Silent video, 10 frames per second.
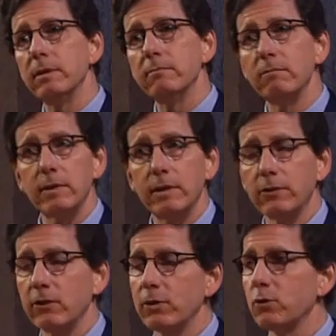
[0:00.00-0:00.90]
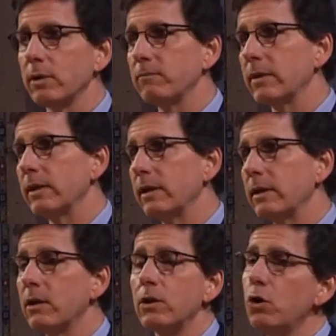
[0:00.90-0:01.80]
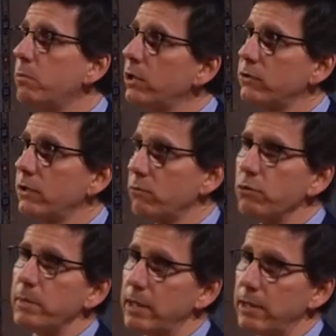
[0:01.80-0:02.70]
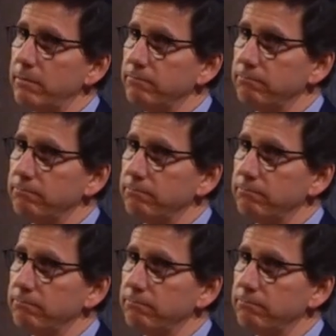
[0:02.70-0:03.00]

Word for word: and etc. There are no books on Rumi there,